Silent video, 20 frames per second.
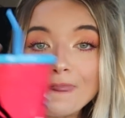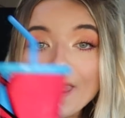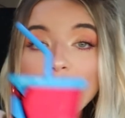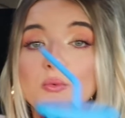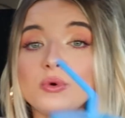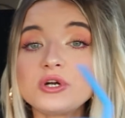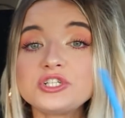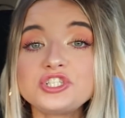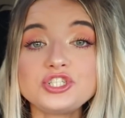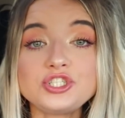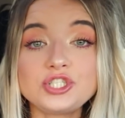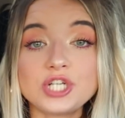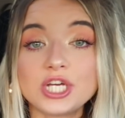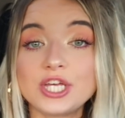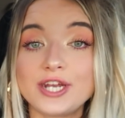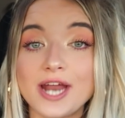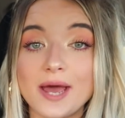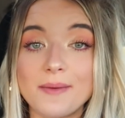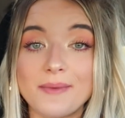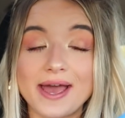and we're just
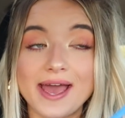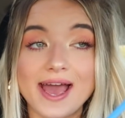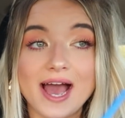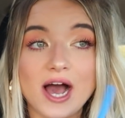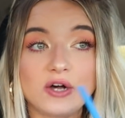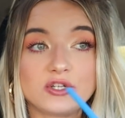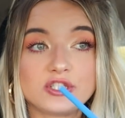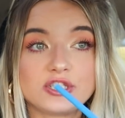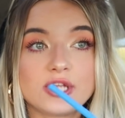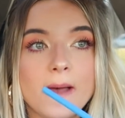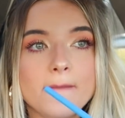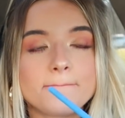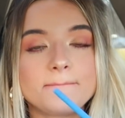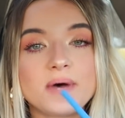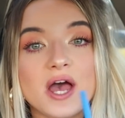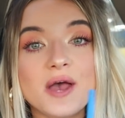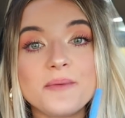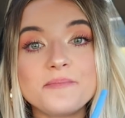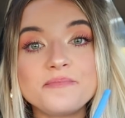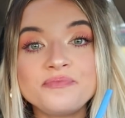chilling at my house.
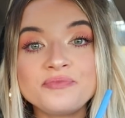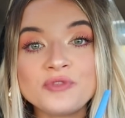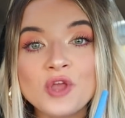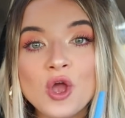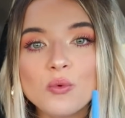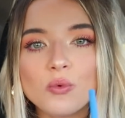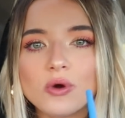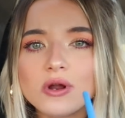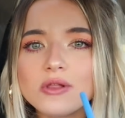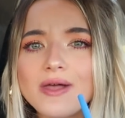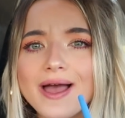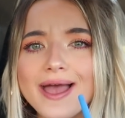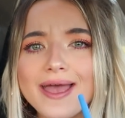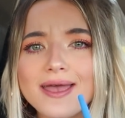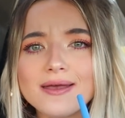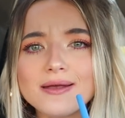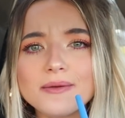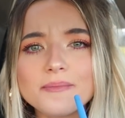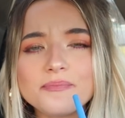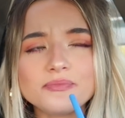But we're
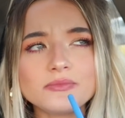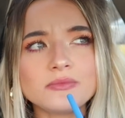like,